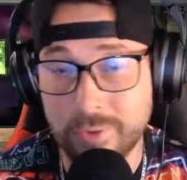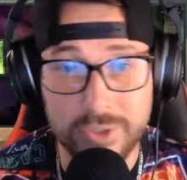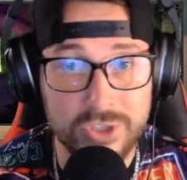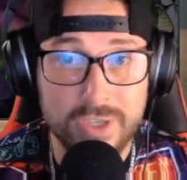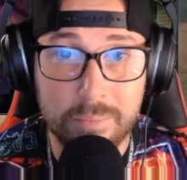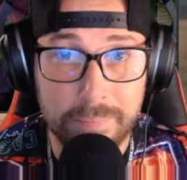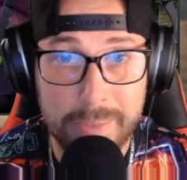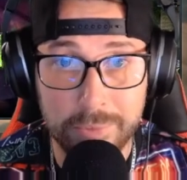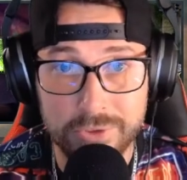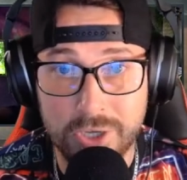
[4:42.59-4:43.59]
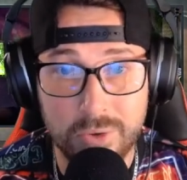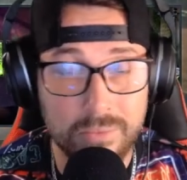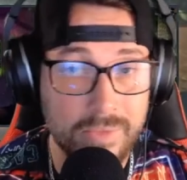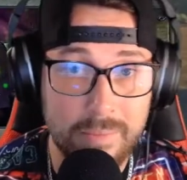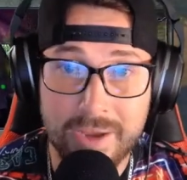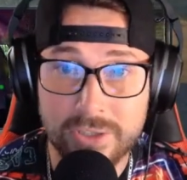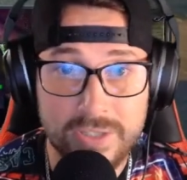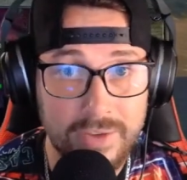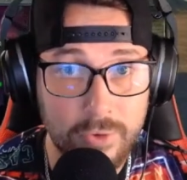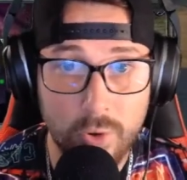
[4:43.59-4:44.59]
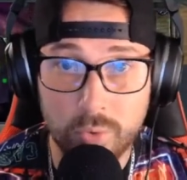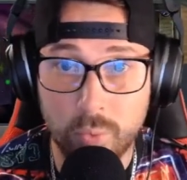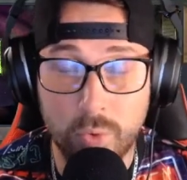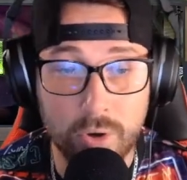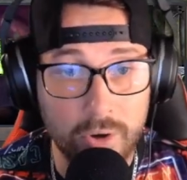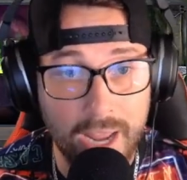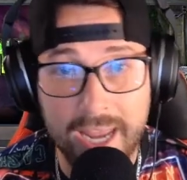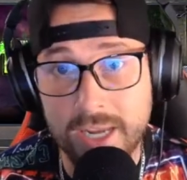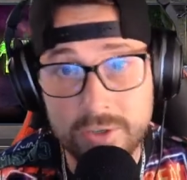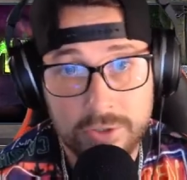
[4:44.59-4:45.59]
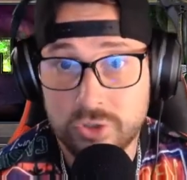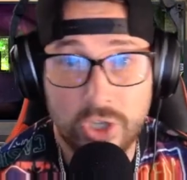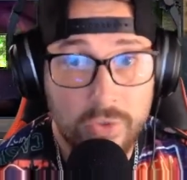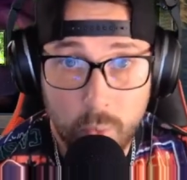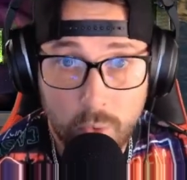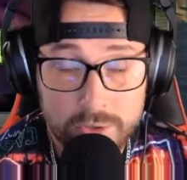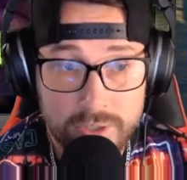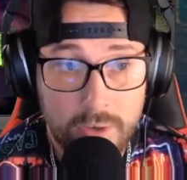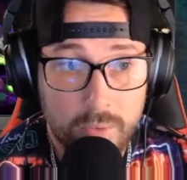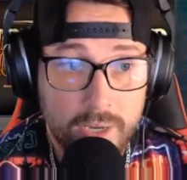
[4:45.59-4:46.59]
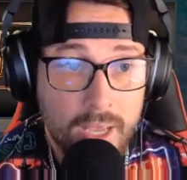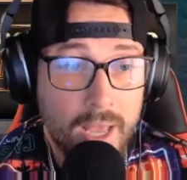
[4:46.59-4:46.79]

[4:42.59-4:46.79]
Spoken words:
which some people don't, they may just have Cold War and just Warzone,